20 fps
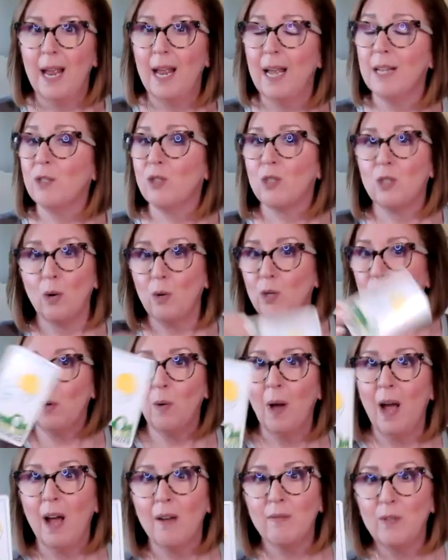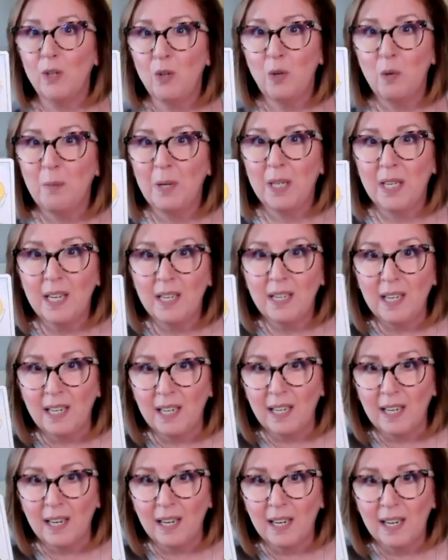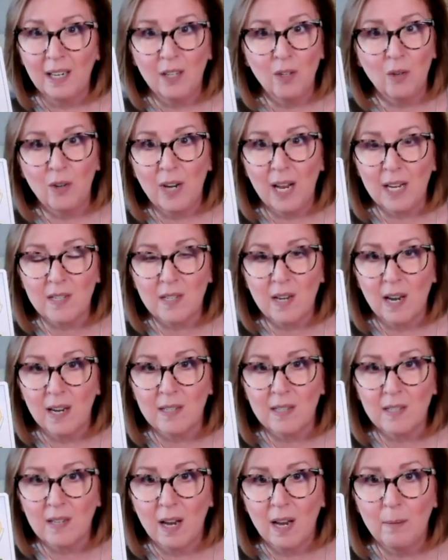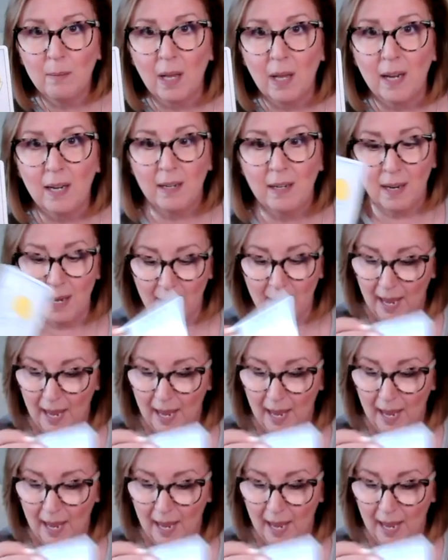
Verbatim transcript: And so you have a new beginning in your next highest timeline.